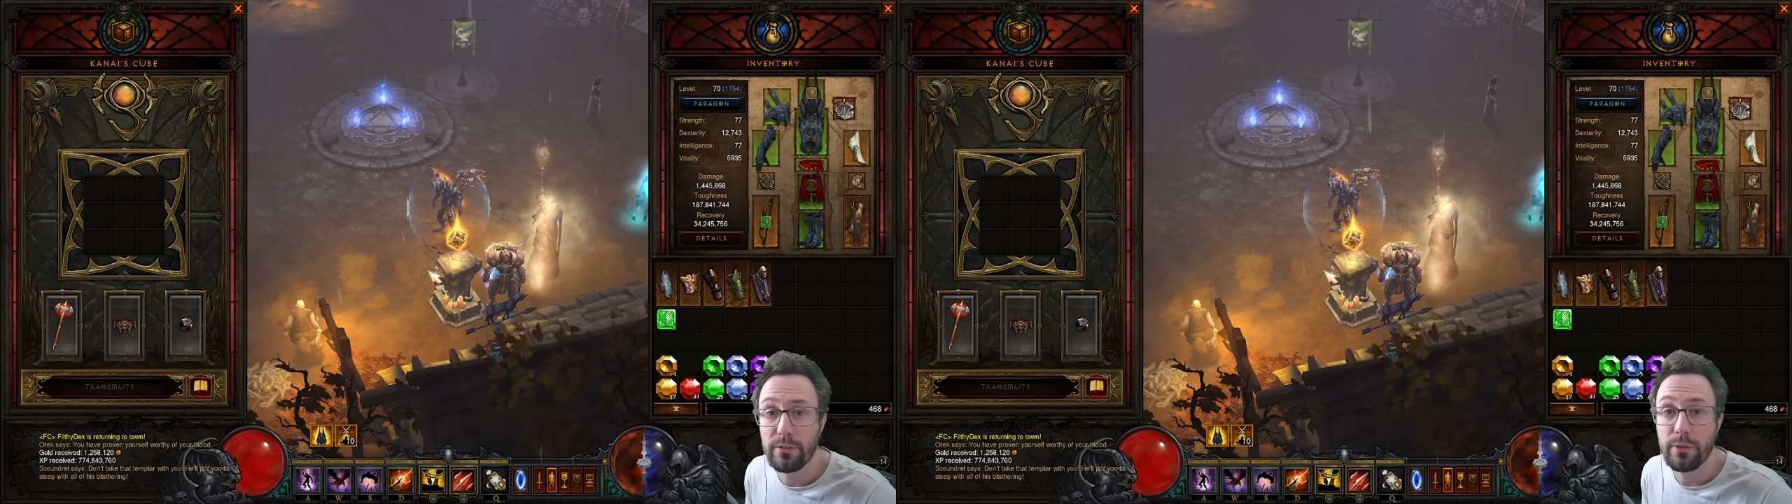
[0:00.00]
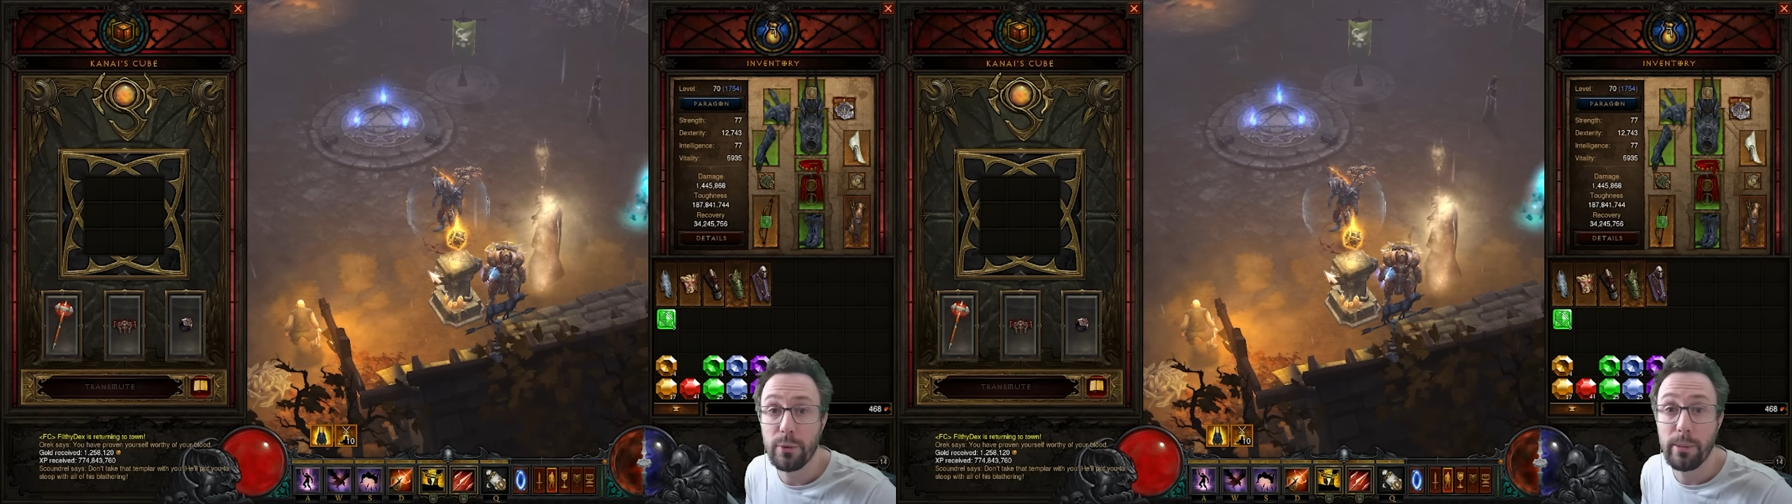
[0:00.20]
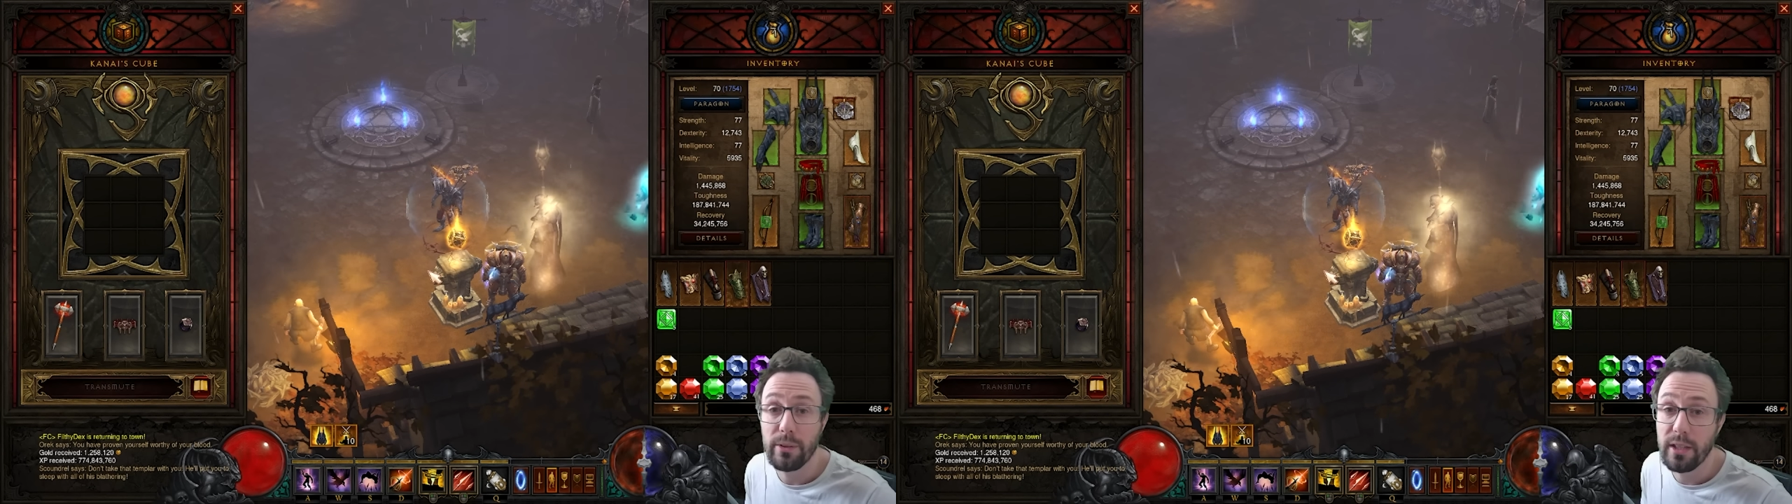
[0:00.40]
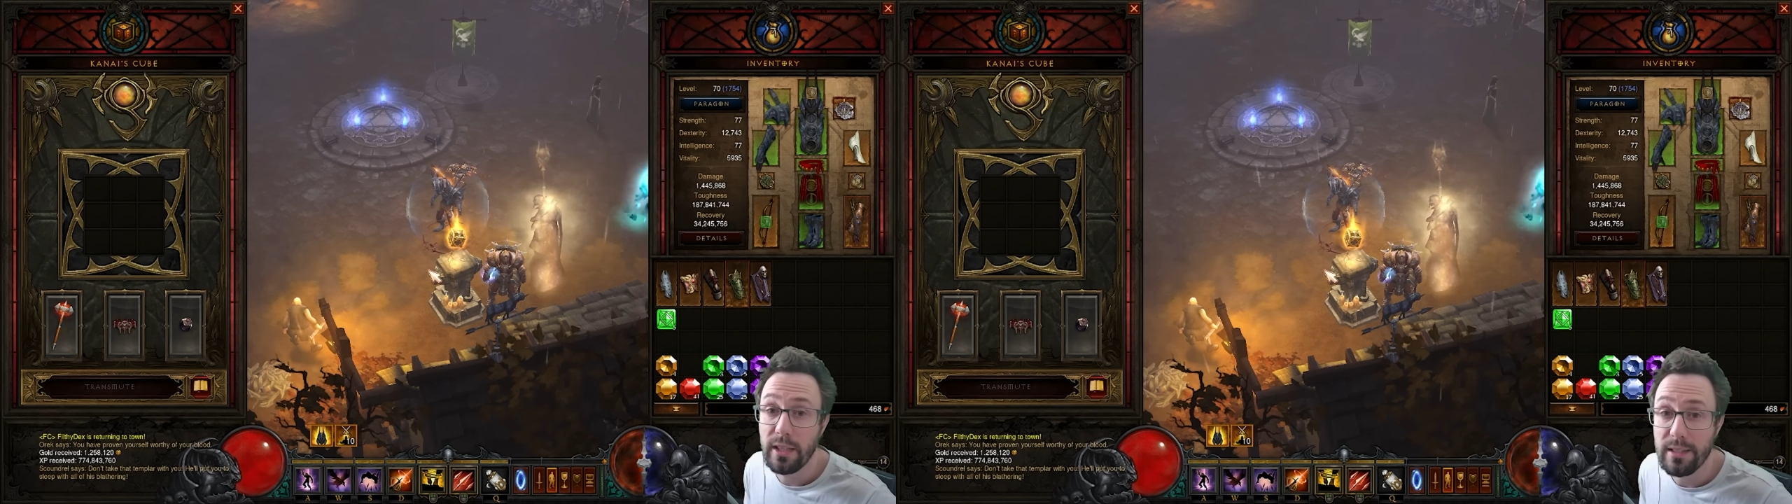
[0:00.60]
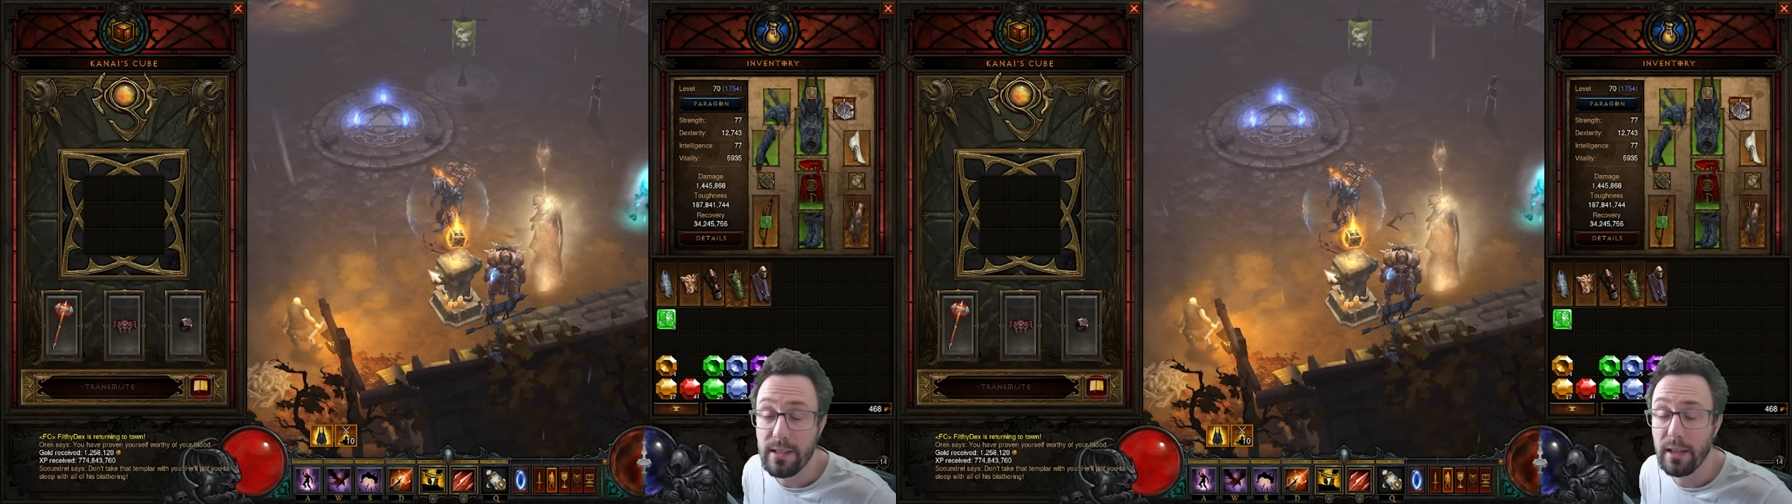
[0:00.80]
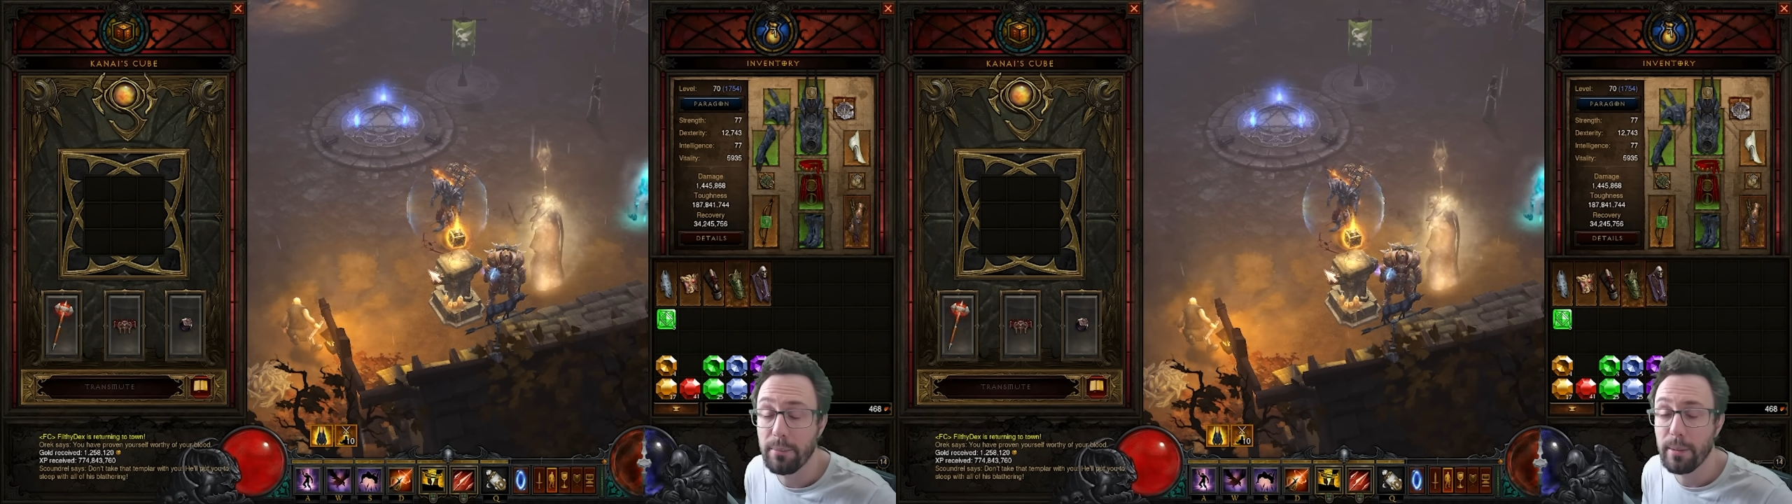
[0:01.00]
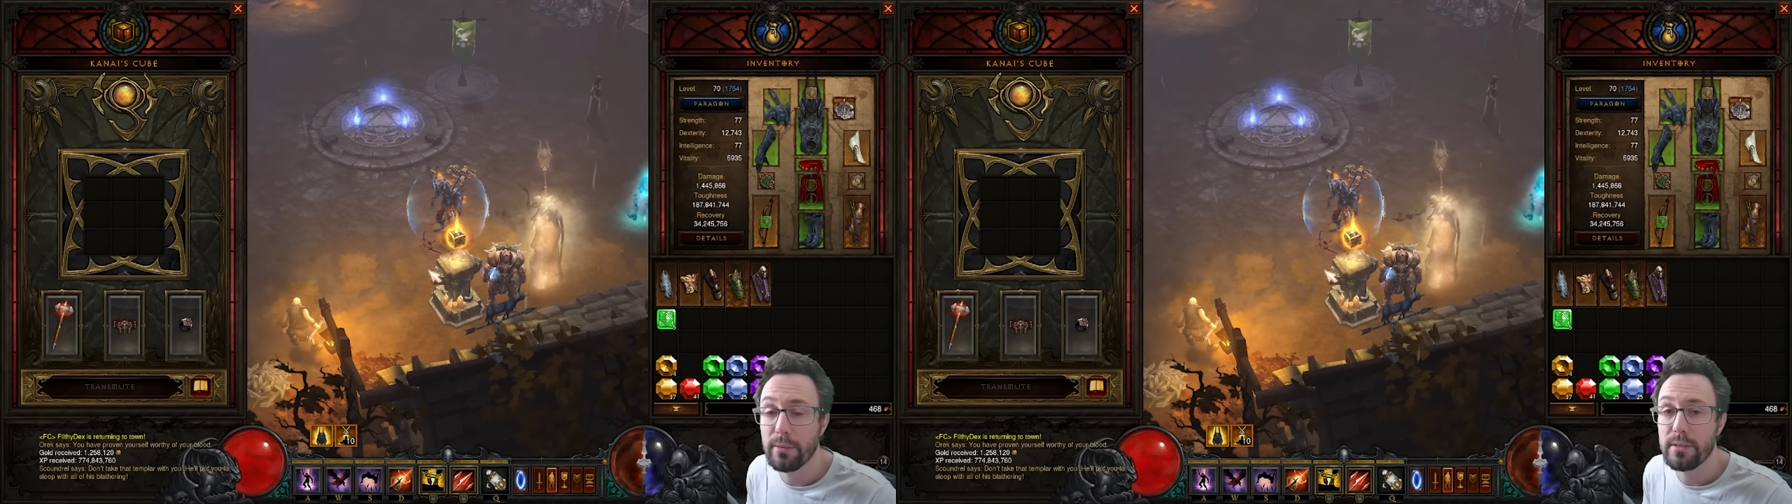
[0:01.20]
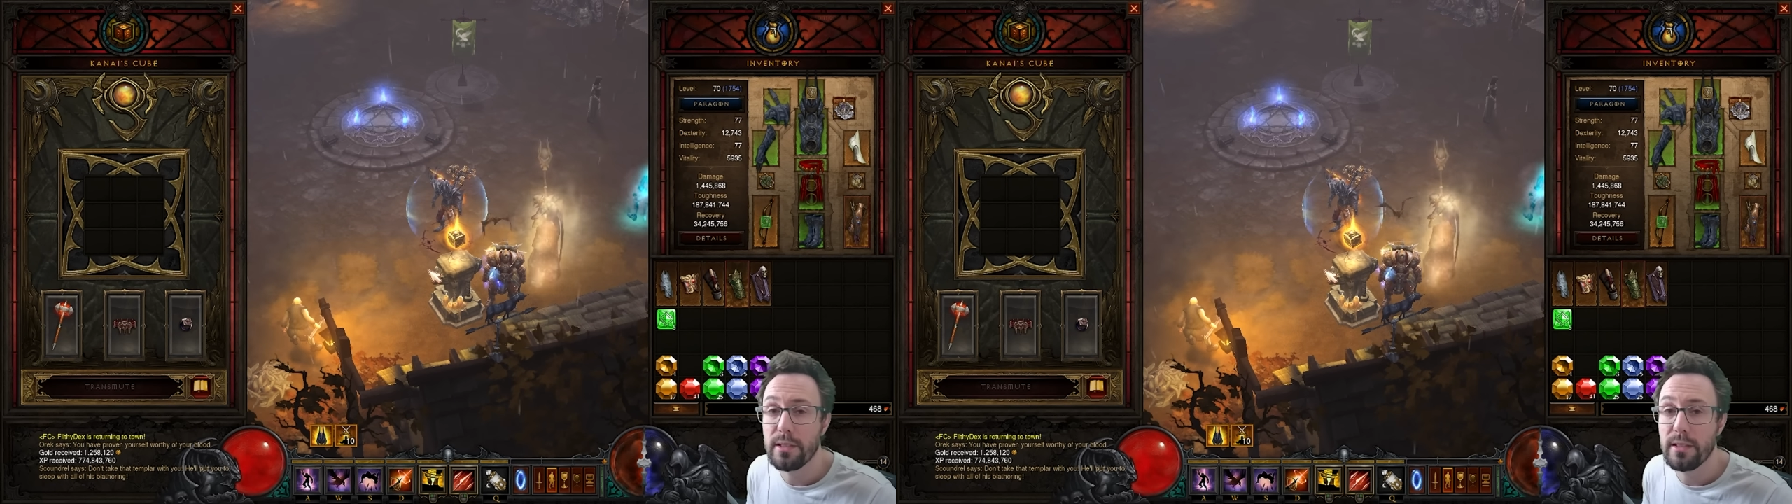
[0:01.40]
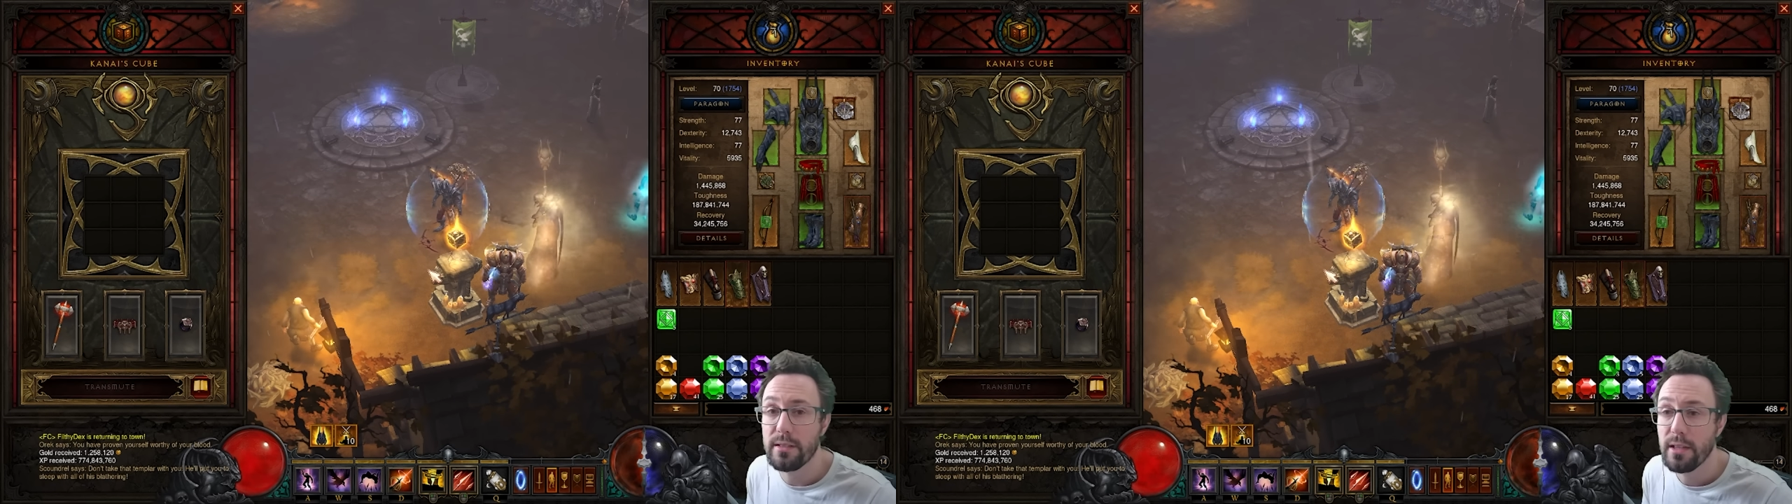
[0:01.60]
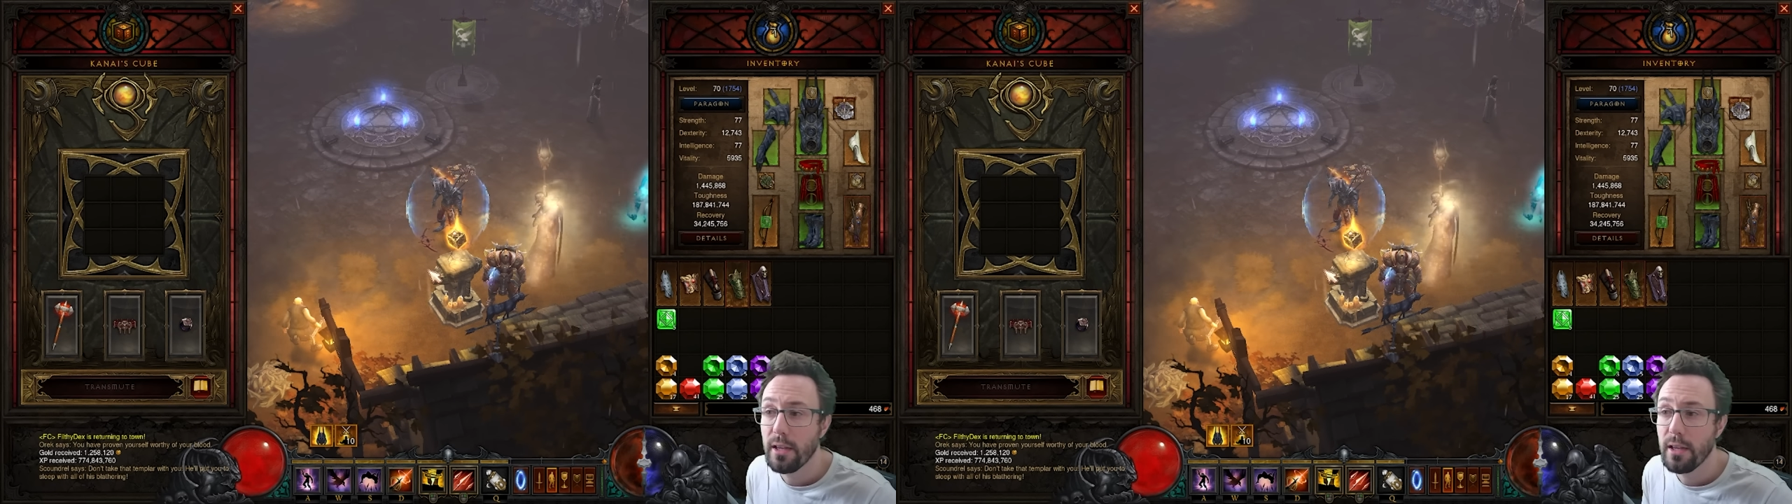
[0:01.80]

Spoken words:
for both keys and bounties.